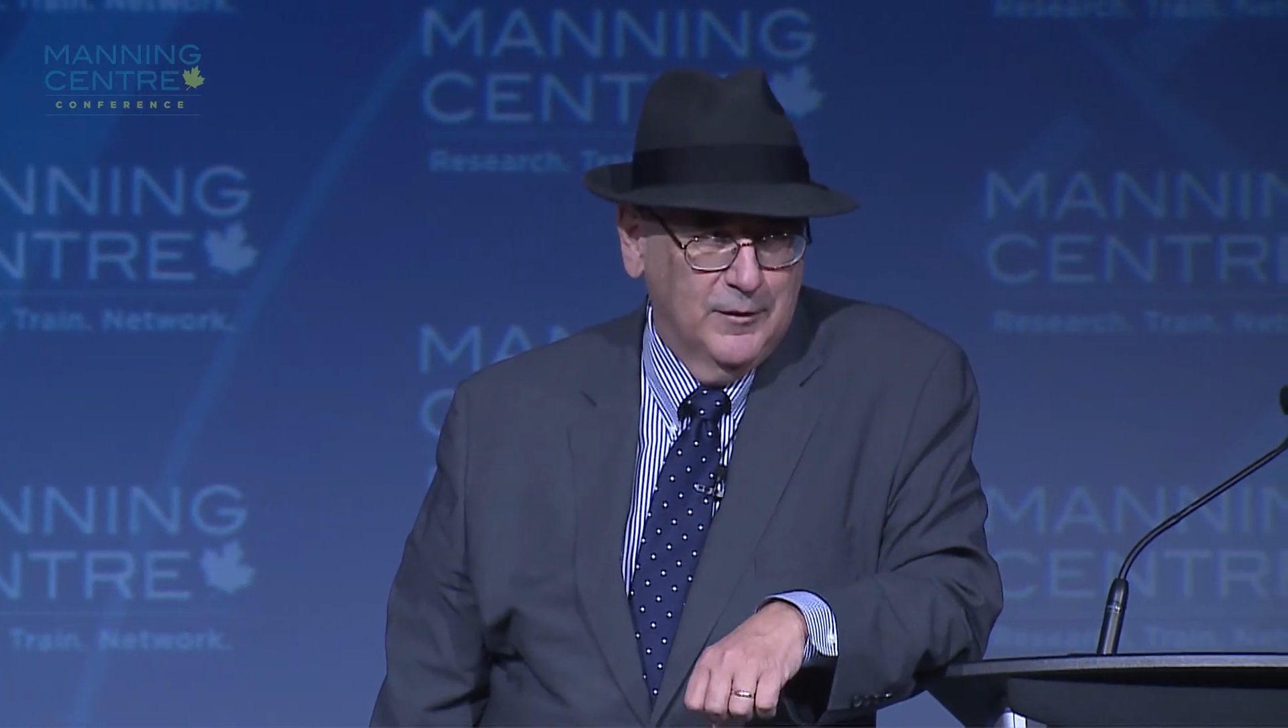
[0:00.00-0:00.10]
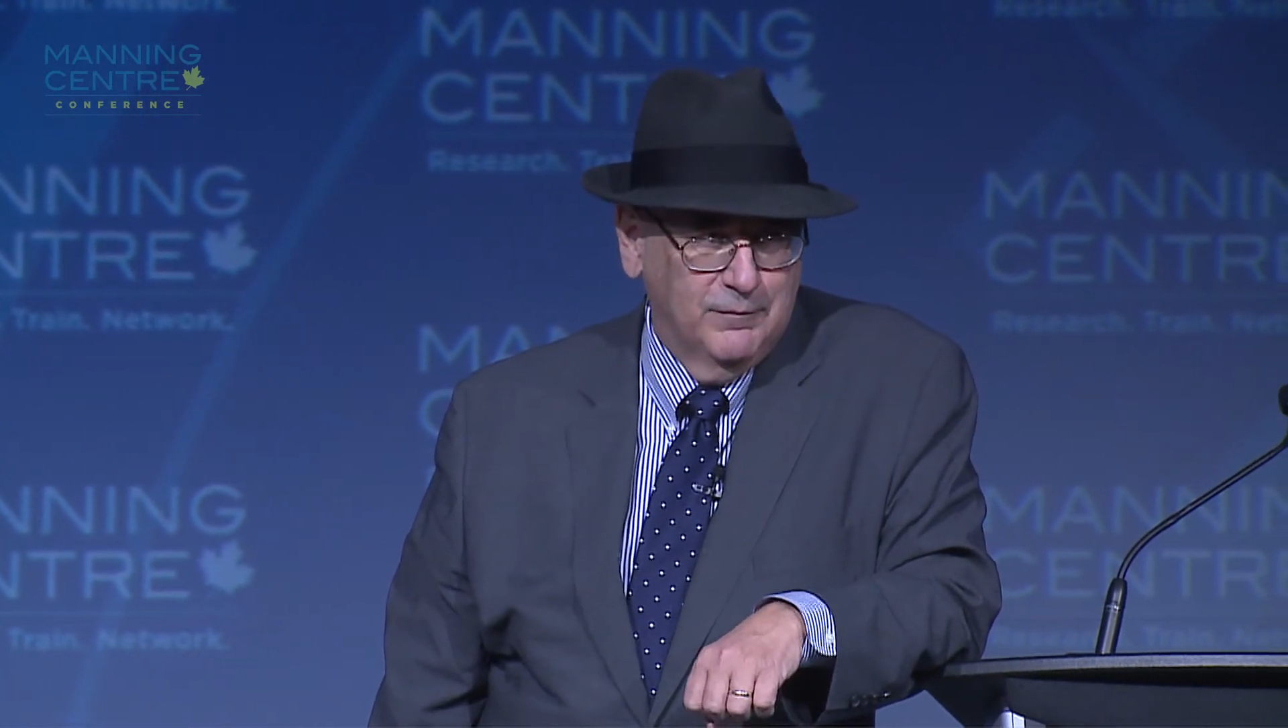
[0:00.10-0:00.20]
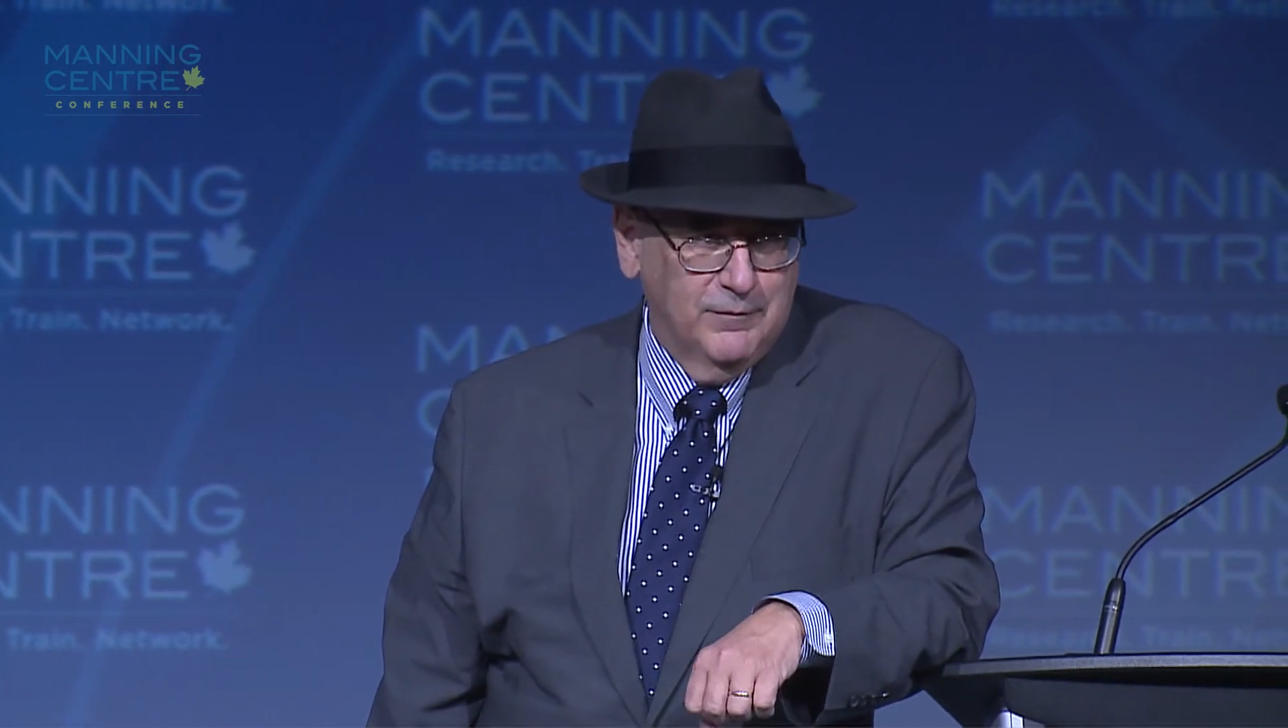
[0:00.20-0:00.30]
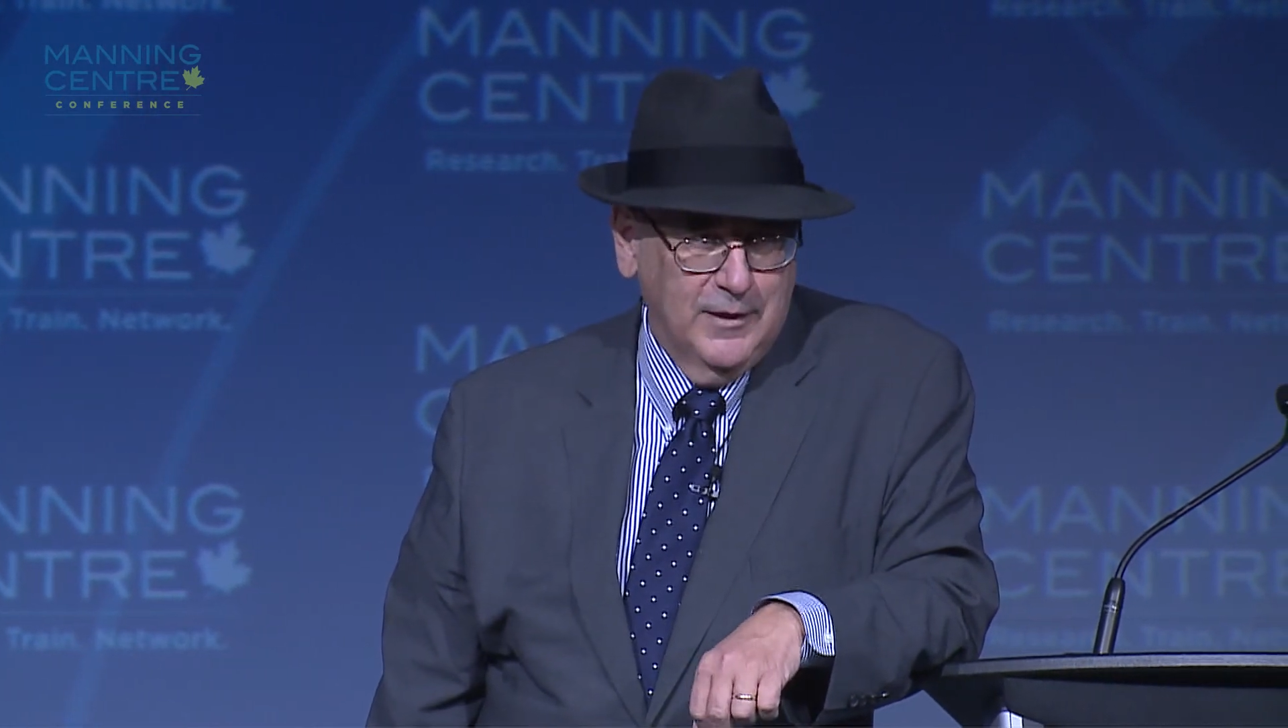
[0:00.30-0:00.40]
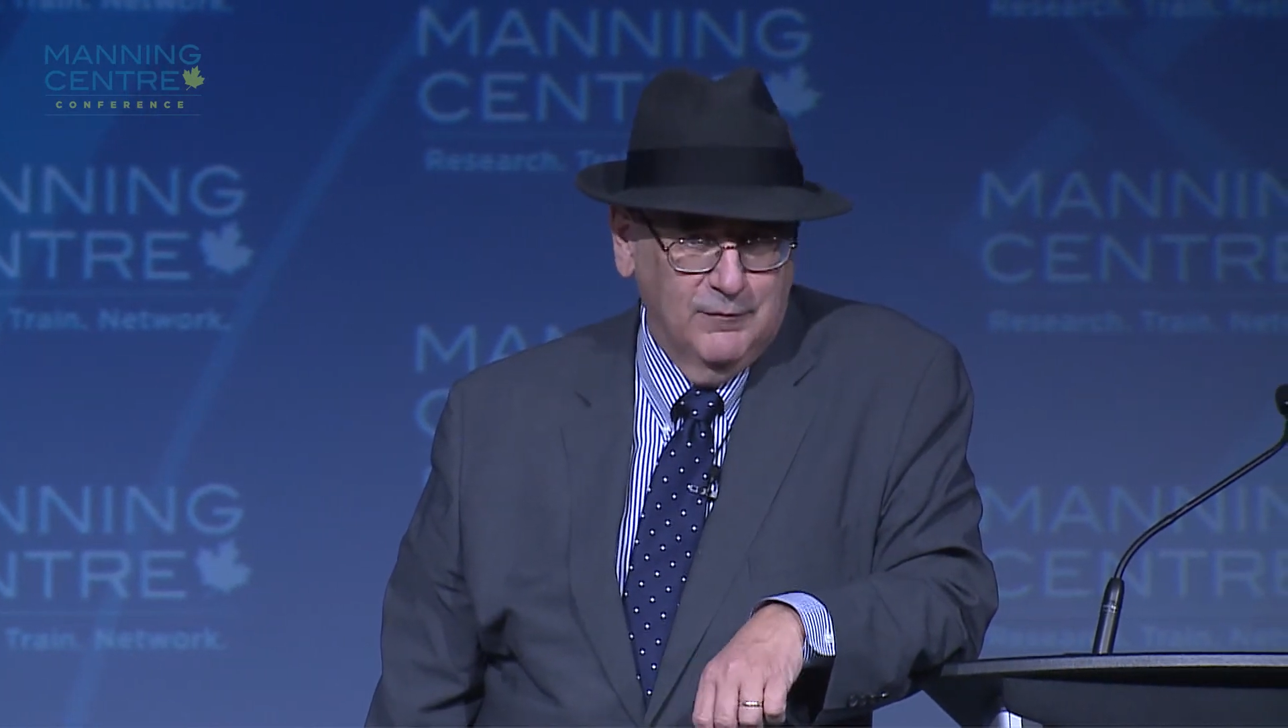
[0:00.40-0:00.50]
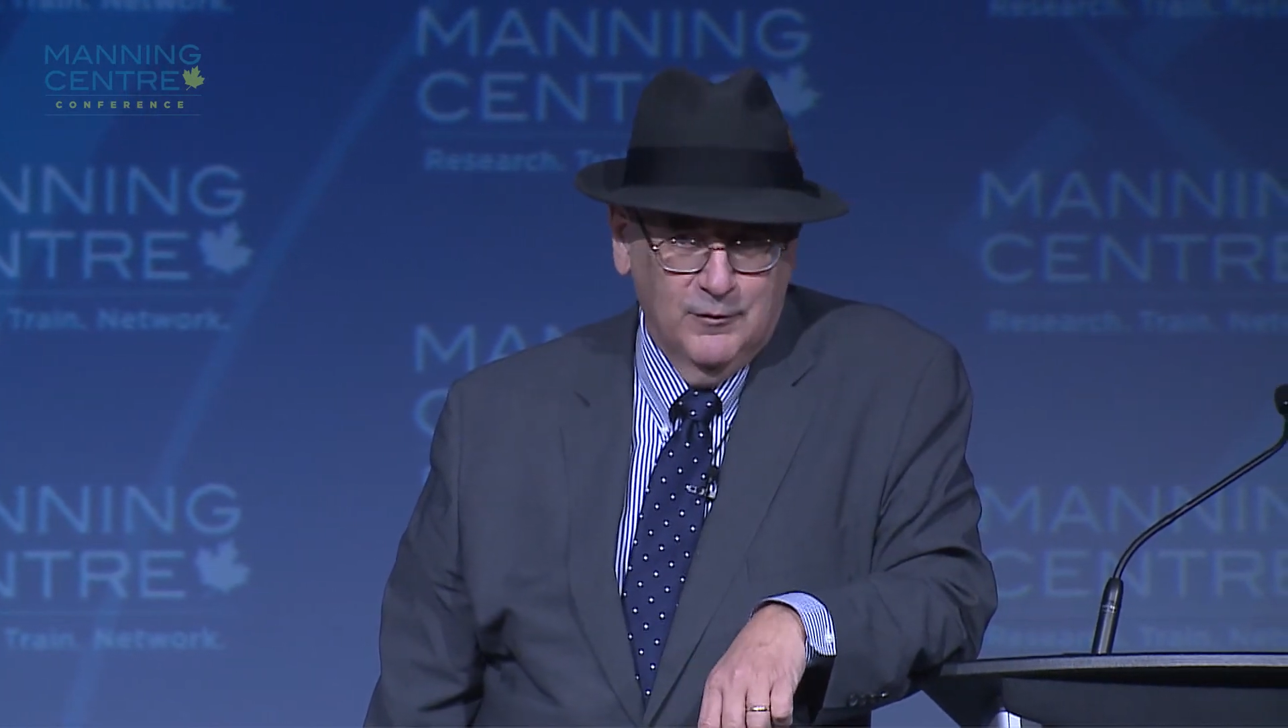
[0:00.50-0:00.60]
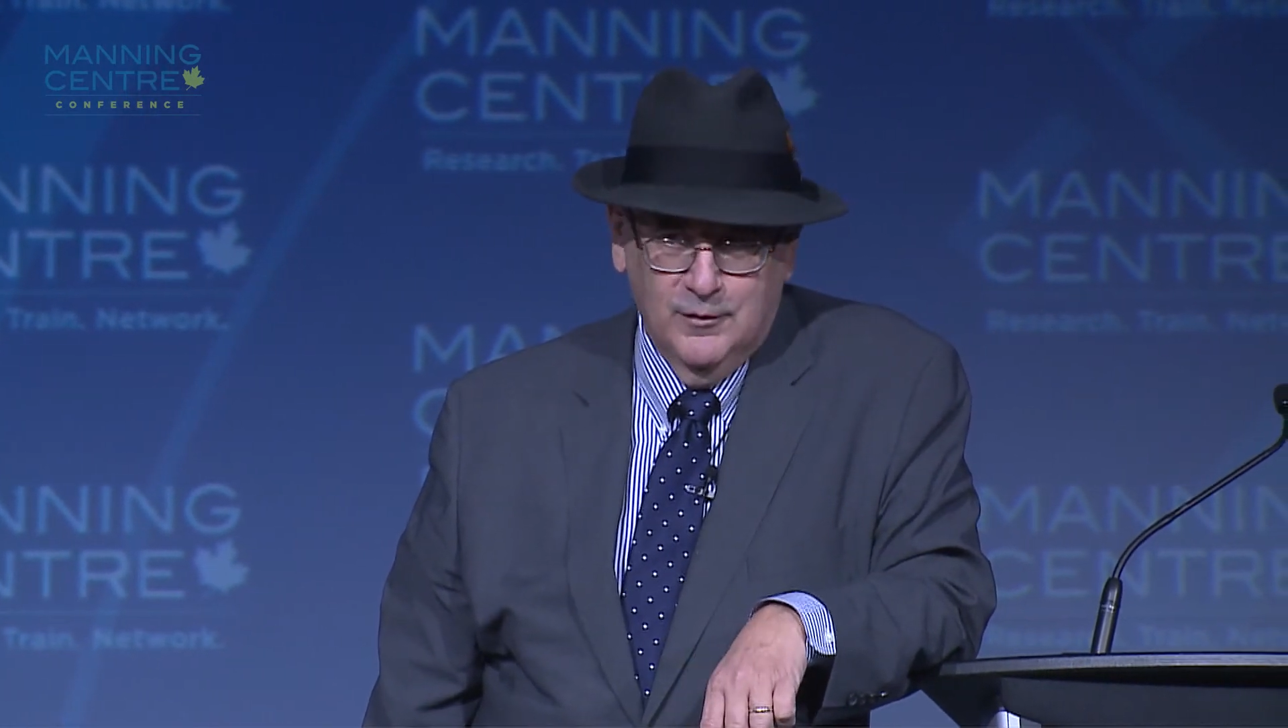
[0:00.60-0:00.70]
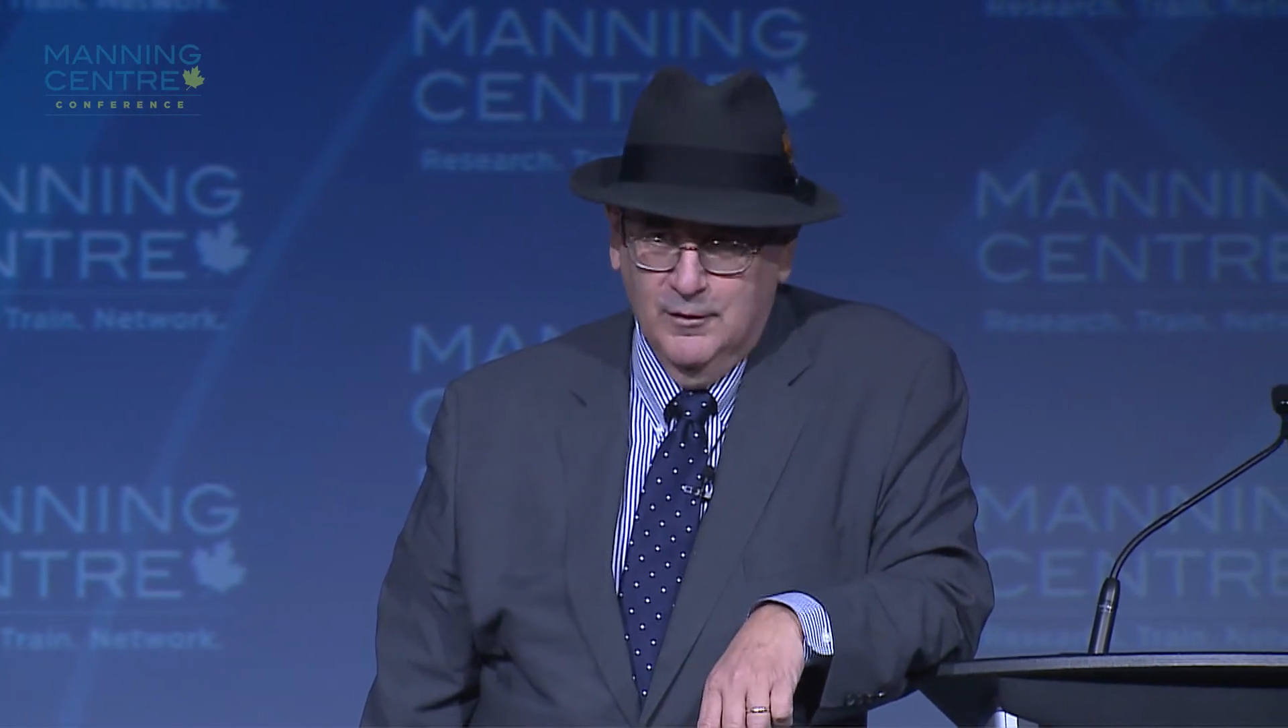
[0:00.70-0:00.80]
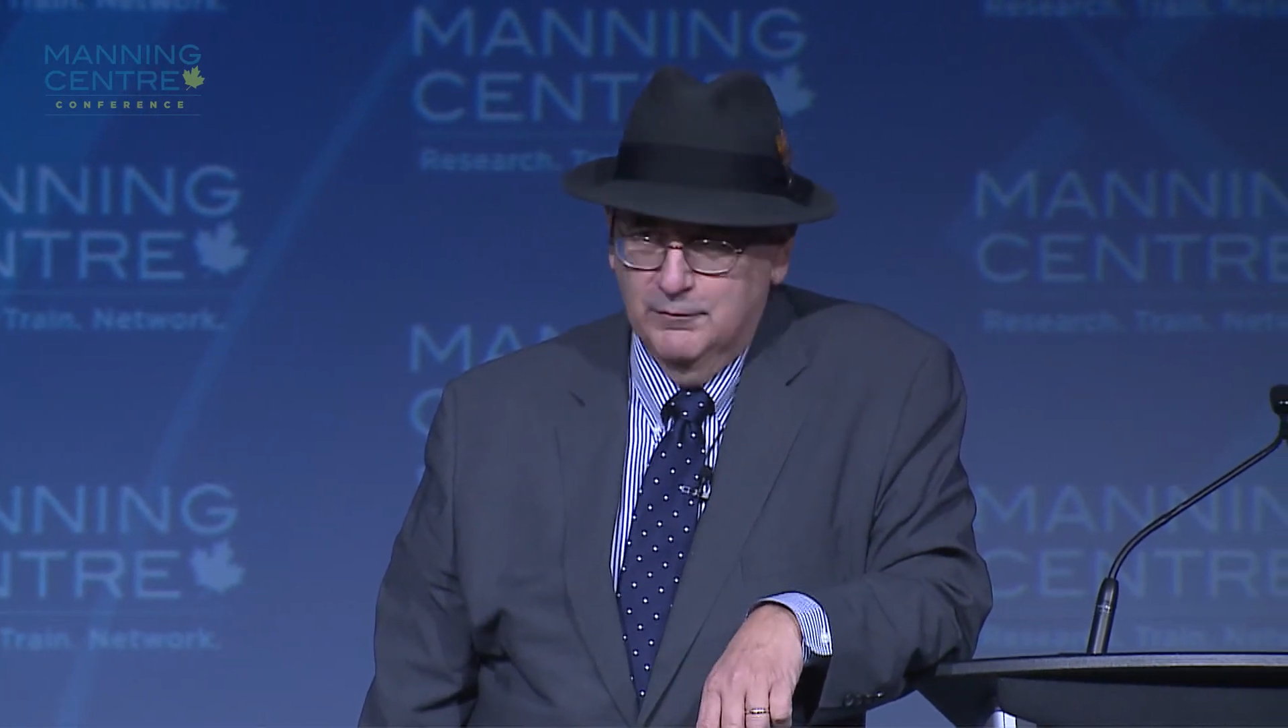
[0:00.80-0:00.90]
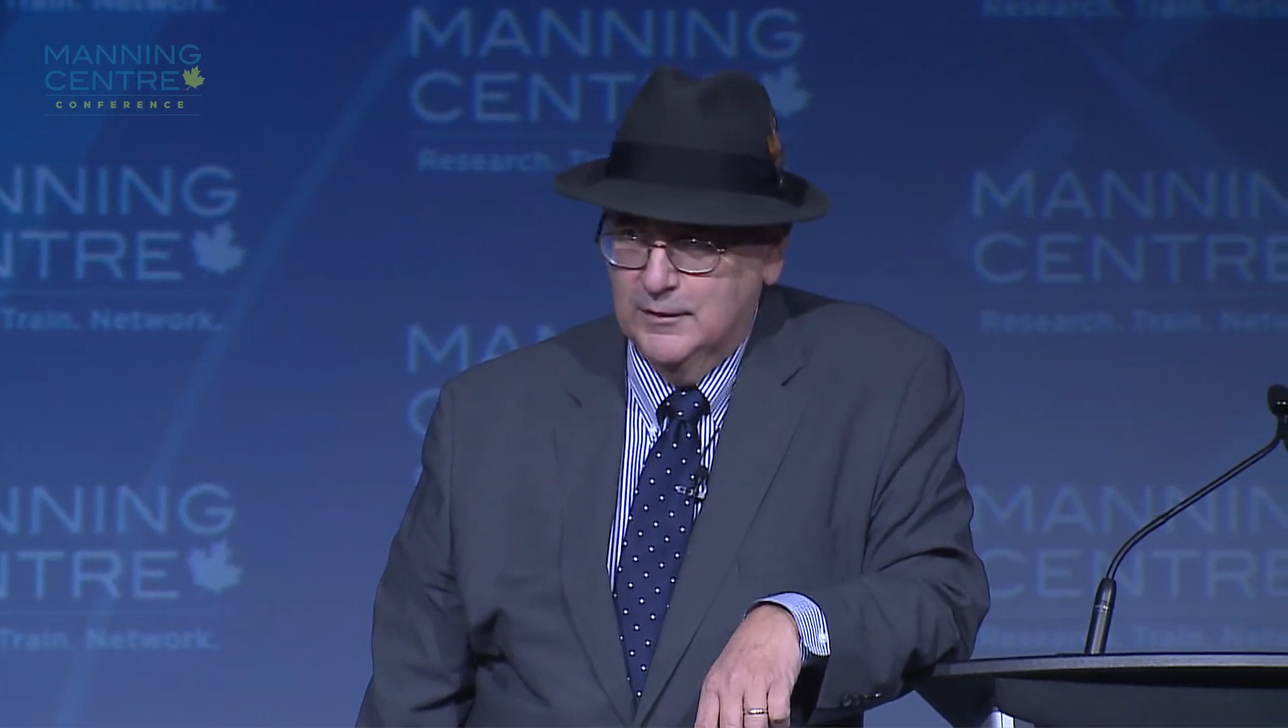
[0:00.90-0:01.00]
the favor
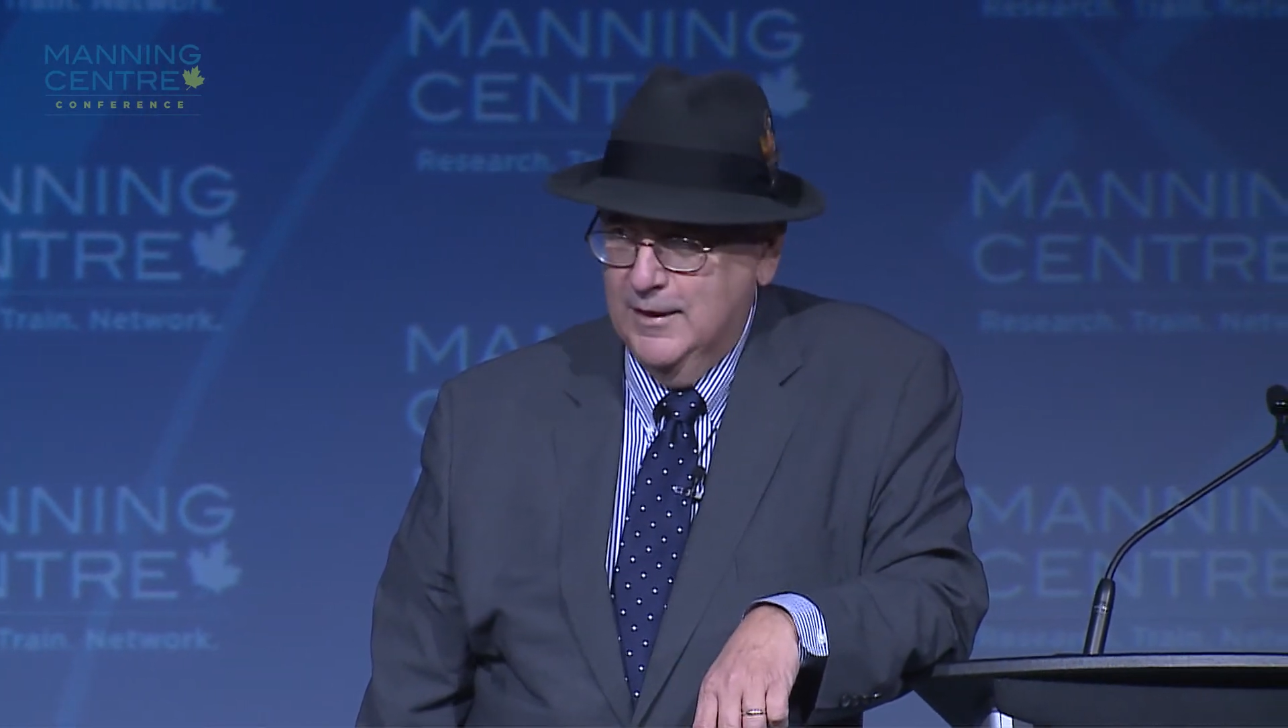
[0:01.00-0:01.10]
of